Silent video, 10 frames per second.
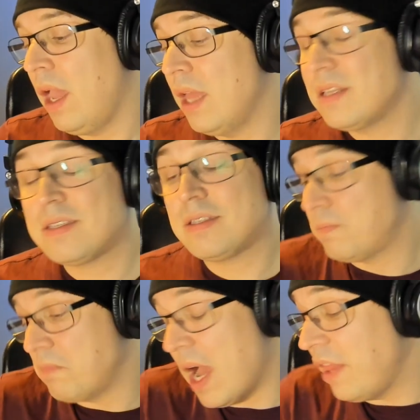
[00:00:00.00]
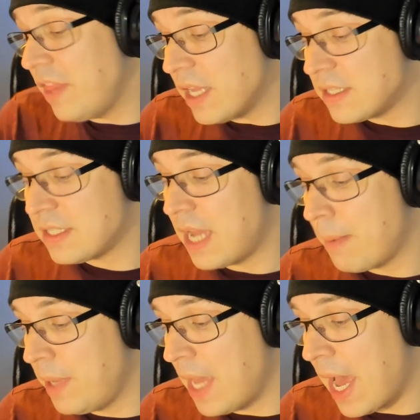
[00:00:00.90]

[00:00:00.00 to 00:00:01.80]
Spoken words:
and I think it's snappy.